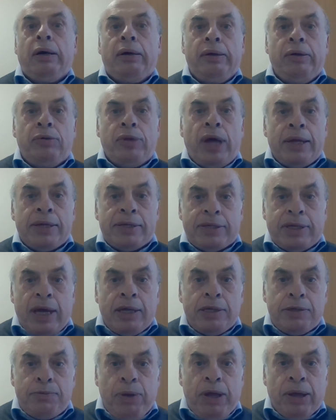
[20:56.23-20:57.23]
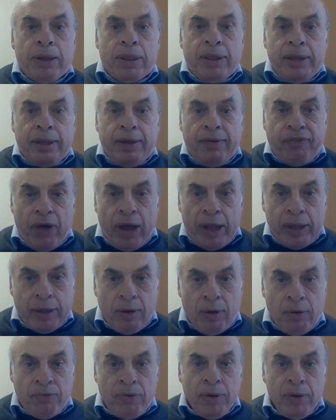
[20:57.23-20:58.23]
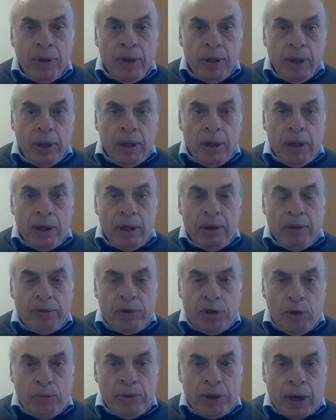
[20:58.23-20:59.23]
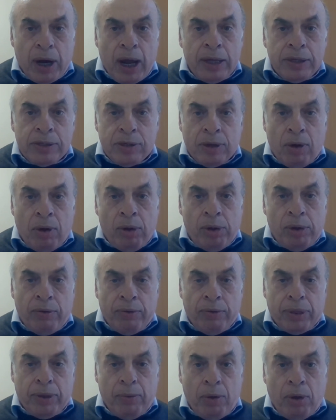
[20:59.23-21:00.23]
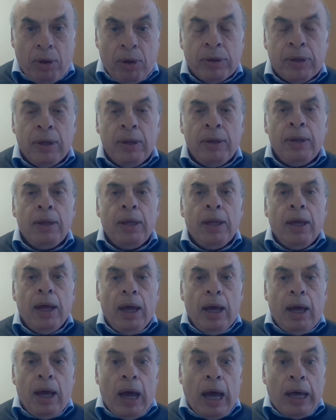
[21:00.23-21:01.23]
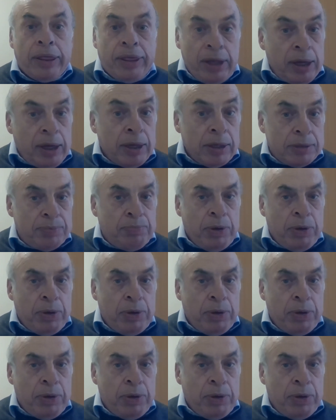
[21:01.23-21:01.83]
United States being the defender of human rights all over the world. I think it's a